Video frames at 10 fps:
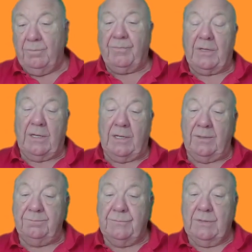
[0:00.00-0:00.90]

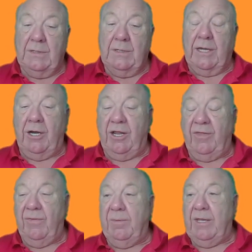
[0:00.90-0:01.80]
Um, and it'll
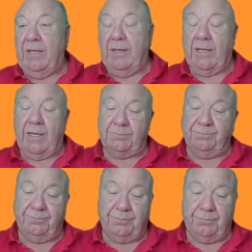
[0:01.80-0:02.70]
either be um,